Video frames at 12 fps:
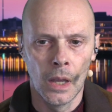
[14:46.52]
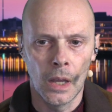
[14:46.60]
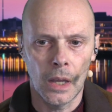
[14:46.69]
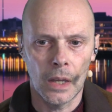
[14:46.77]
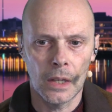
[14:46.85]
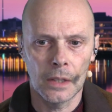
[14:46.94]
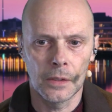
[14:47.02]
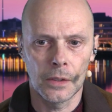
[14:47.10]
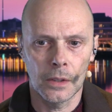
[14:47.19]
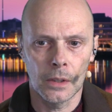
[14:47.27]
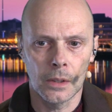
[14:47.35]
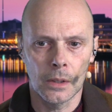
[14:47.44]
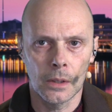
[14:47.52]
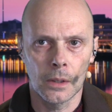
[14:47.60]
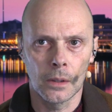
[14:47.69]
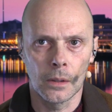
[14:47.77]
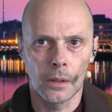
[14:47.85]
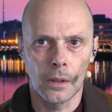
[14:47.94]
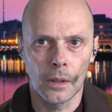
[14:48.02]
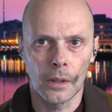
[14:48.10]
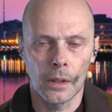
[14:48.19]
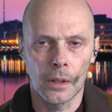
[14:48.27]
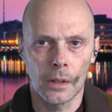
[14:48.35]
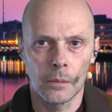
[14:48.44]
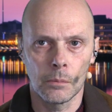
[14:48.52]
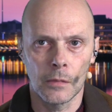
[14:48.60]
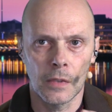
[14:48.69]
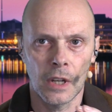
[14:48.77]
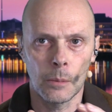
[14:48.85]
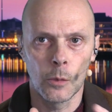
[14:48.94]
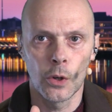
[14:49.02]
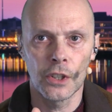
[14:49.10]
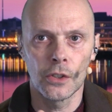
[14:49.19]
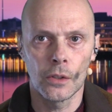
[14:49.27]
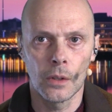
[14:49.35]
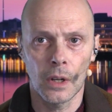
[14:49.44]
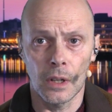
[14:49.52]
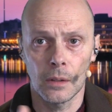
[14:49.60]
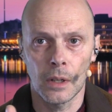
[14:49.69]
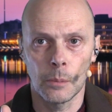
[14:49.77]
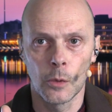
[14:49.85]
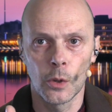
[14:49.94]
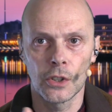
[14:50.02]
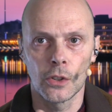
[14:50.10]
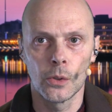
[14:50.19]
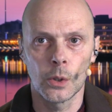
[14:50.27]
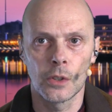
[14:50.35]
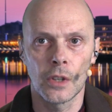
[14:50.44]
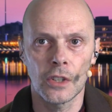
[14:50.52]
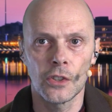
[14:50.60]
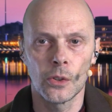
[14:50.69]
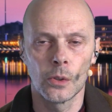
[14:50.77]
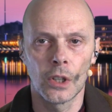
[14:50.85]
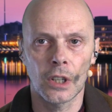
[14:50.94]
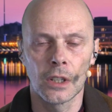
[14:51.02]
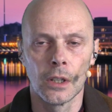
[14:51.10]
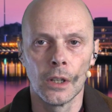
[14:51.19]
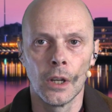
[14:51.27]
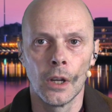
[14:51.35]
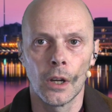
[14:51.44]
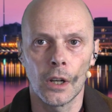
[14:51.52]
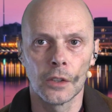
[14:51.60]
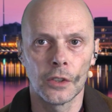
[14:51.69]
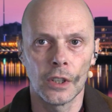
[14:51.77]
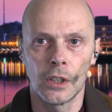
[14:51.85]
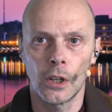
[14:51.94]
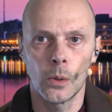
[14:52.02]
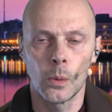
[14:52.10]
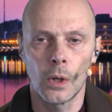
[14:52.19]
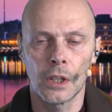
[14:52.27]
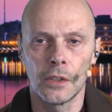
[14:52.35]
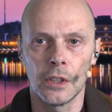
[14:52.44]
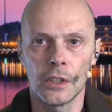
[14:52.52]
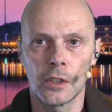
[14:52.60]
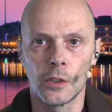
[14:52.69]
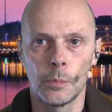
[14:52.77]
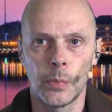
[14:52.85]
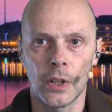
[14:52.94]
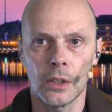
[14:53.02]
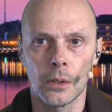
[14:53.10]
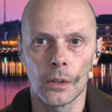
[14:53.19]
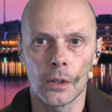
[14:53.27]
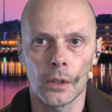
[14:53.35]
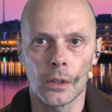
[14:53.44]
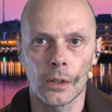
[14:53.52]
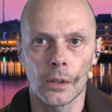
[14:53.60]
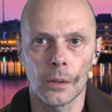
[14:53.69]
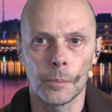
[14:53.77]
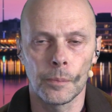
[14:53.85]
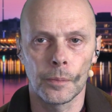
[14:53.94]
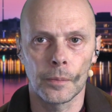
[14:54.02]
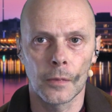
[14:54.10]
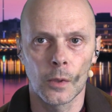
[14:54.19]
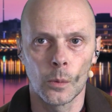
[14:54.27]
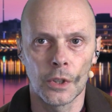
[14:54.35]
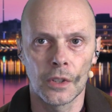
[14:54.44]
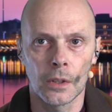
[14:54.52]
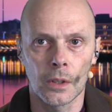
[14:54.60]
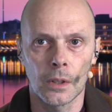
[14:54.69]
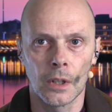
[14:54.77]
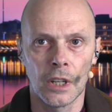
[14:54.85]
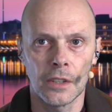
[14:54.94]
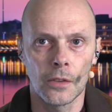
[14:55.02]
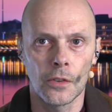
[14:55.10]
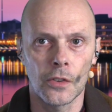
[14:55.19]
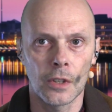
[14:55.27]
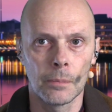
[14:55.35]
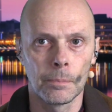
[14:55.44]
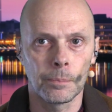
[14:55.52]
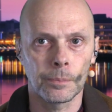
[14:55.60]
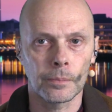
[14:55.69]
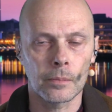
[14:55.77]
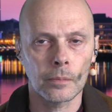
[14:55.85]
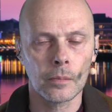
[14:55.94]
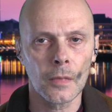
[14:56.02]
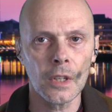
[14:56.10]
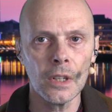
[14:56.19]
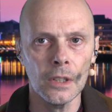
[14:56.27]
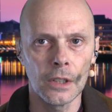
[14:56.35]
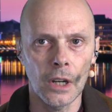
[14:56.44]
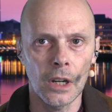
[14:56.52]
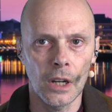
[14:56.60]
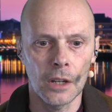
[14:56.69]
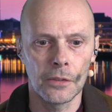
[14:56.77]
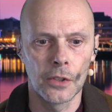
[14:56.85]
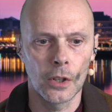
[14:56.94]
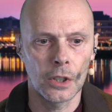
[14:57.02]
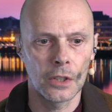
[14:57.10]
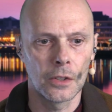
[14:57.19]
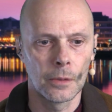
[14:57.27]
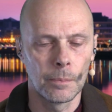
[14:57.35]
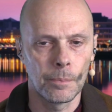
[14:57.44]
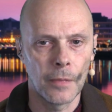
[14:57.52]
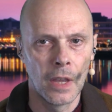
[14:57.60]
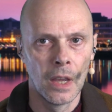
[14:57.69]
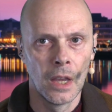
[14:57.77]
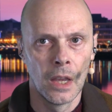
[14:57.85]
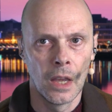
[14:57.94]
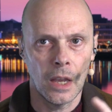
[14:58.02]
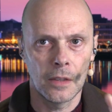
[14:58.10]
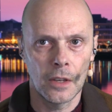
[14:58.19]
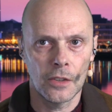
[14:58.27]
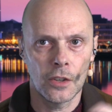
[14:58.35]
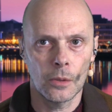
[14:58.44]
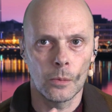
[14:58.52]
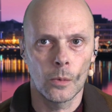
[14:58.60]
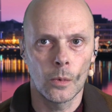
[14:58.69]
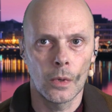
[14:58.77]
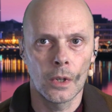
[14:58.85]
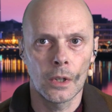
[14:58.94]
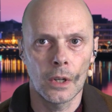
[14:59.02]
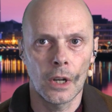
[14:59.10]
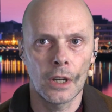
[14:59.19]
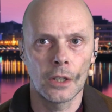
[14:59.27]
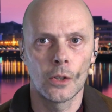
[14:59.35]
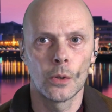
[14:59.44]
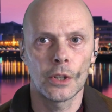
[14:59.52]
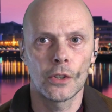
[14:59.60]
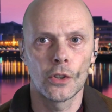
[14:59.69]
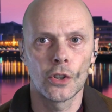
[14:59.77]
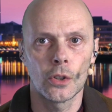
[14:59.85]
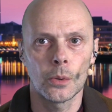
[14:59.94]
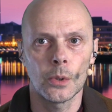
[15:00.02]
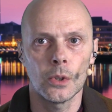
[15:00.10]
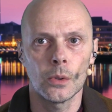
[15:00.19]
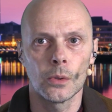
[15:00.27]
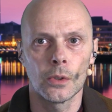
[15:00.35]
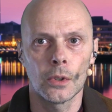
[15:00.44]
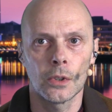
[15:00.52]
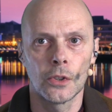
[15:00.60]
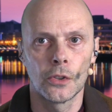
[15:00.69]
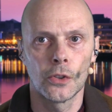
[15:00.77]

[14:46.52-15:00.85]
And I'm going to do a test today. Until now, I didn't play with a latency. Now I've done it, and that's I'm going to show you the